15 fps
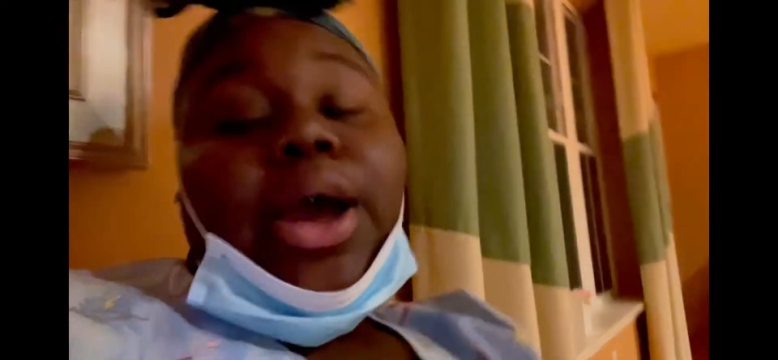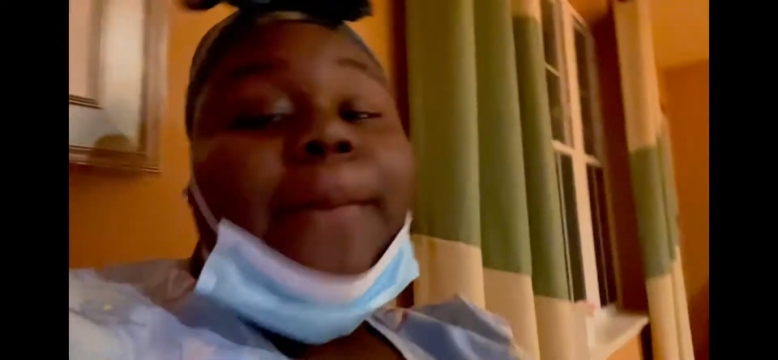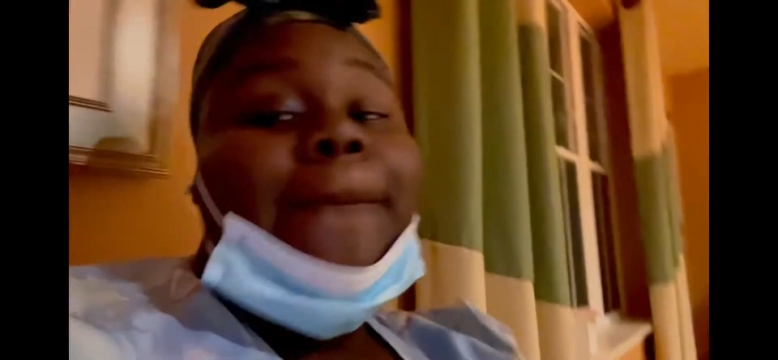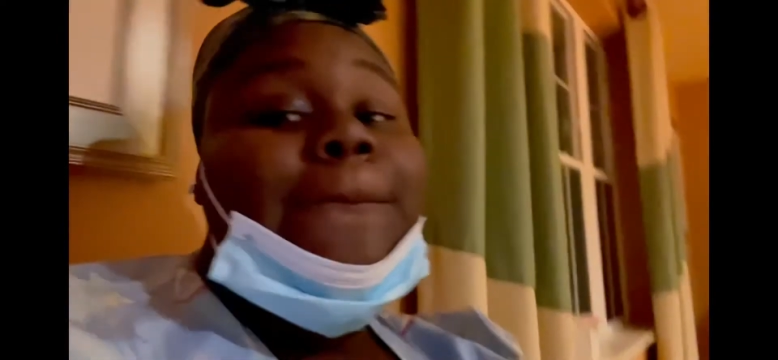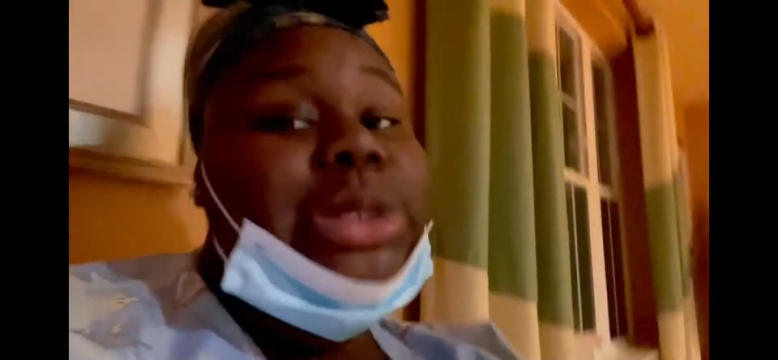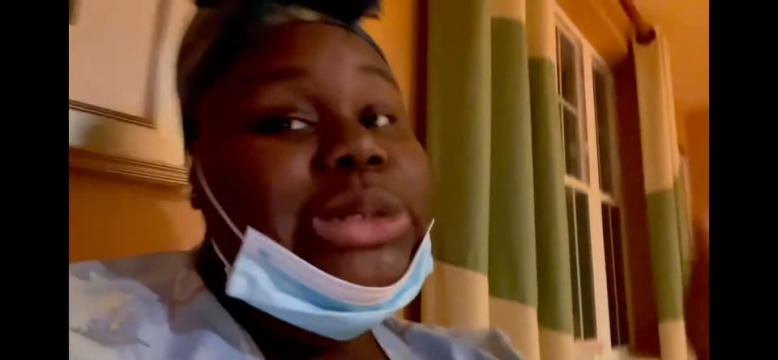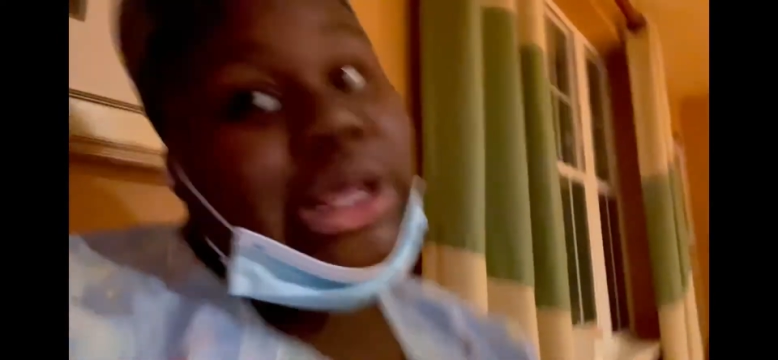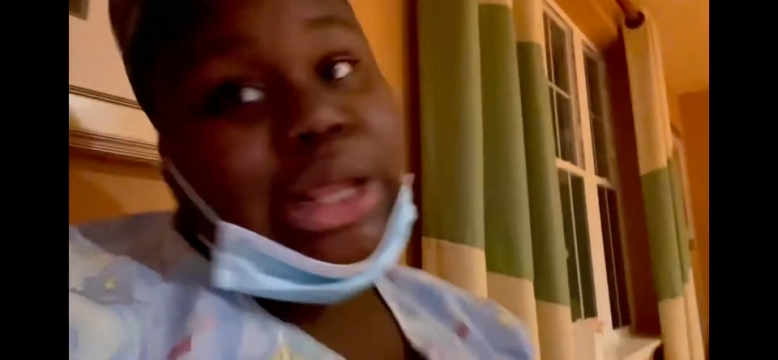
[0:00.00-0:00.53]

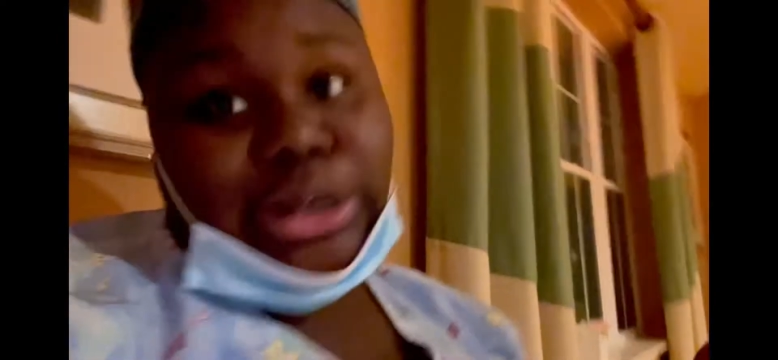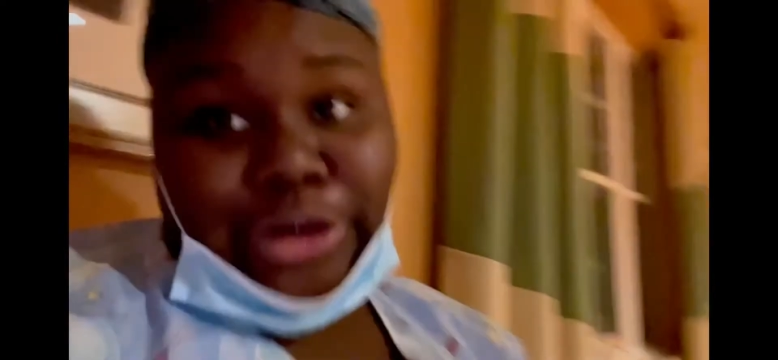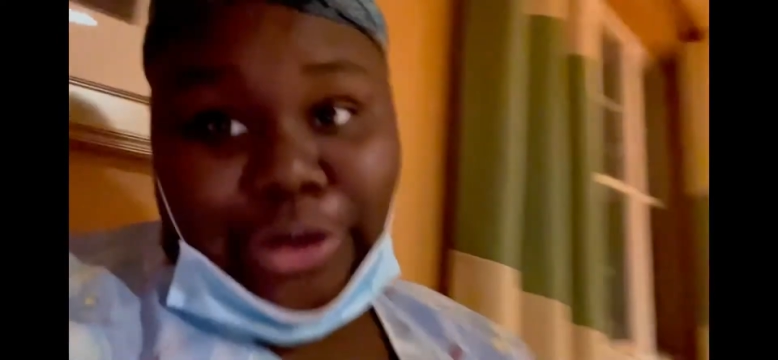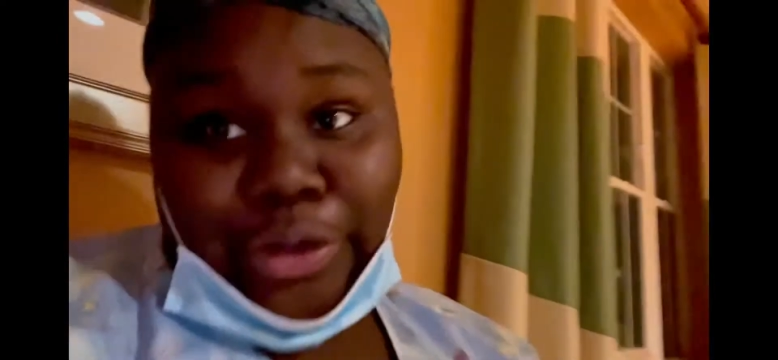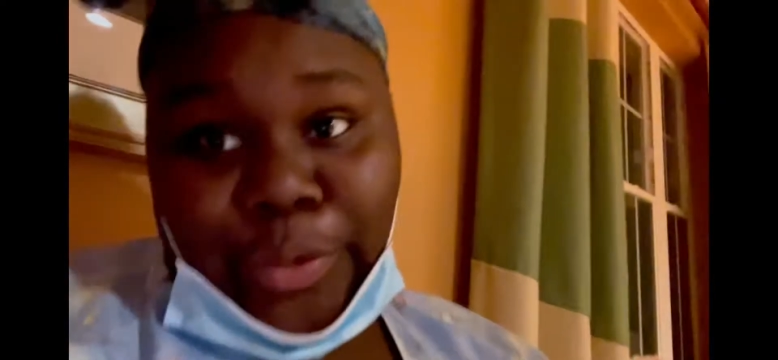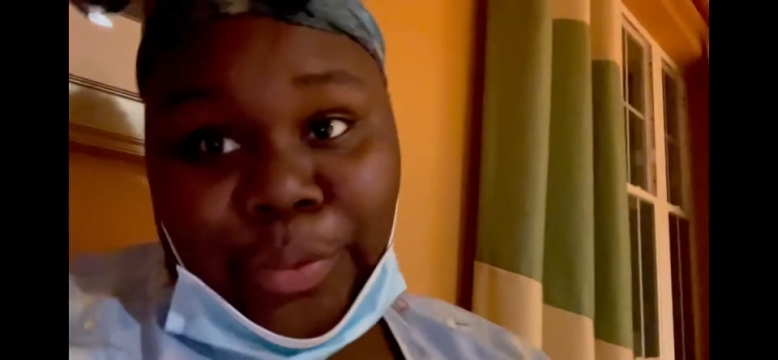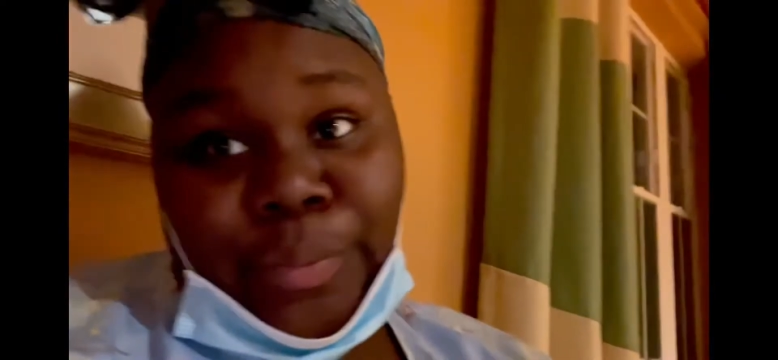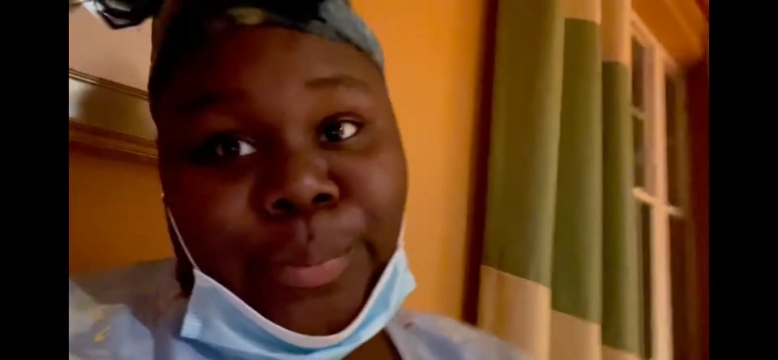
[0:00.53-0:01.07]
bring y'all
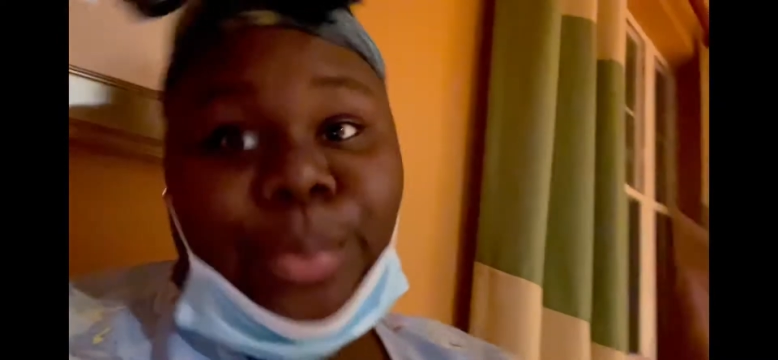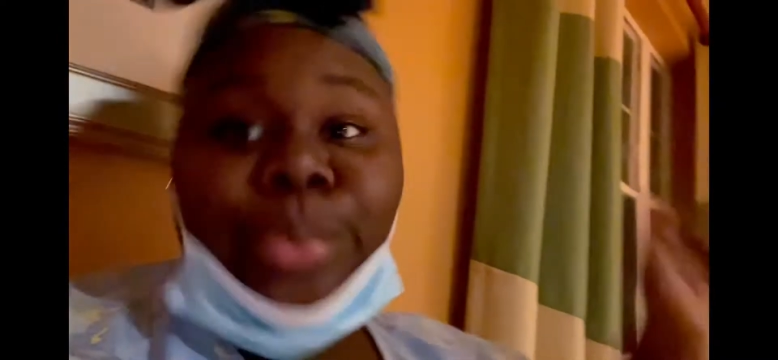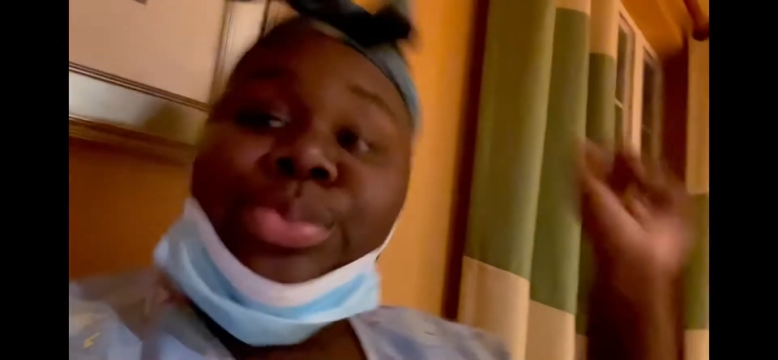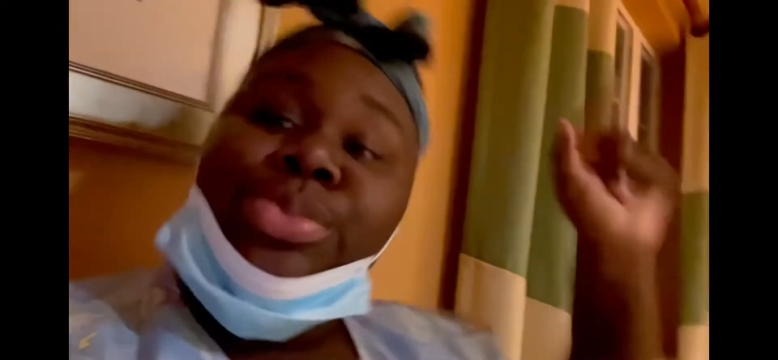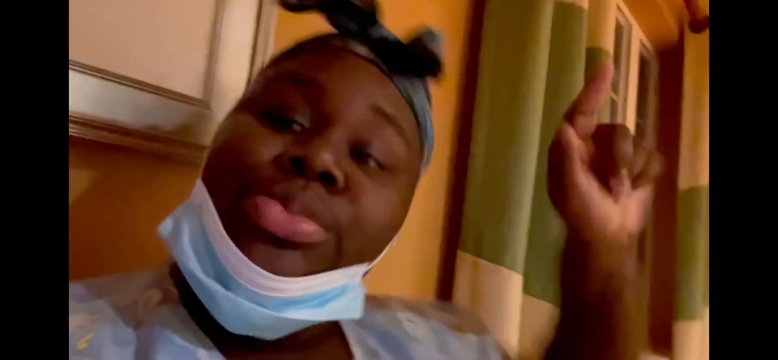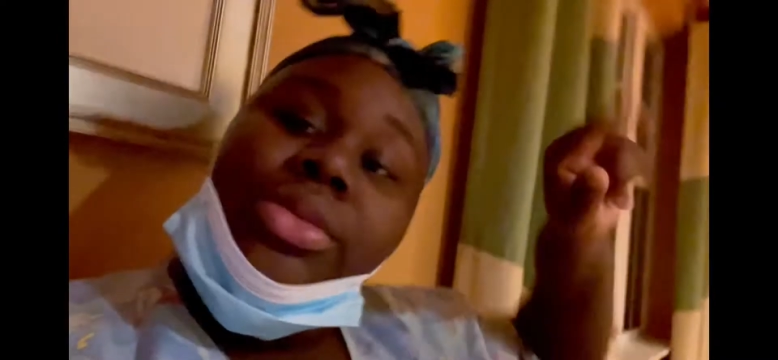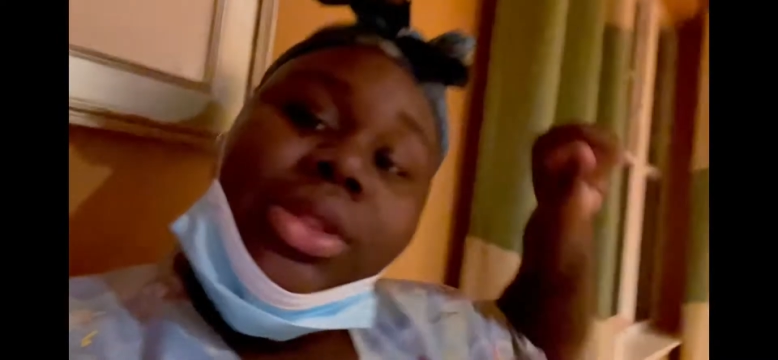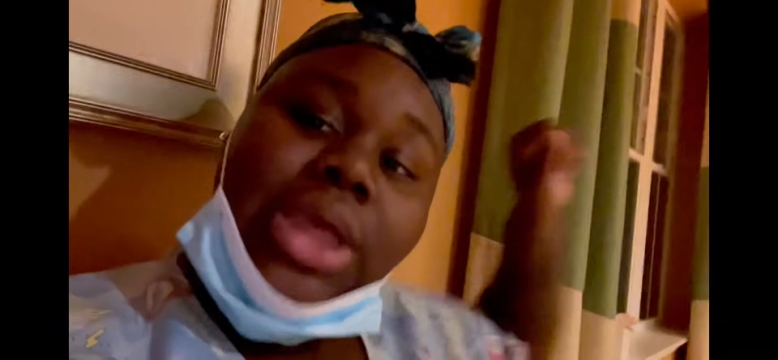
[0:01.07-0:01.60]
along
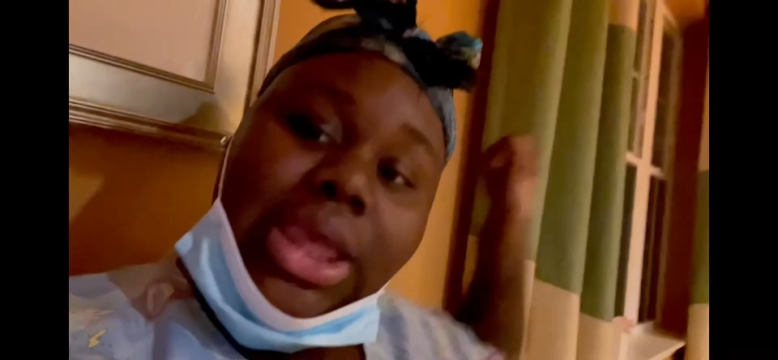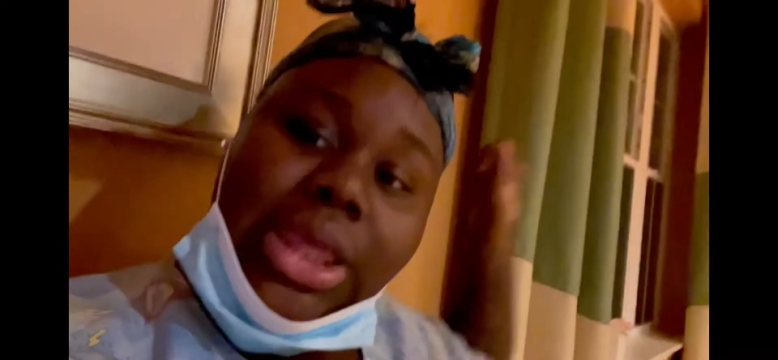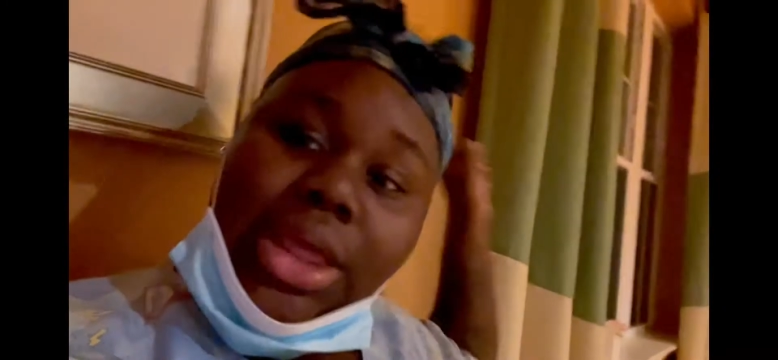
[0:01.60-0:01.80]
and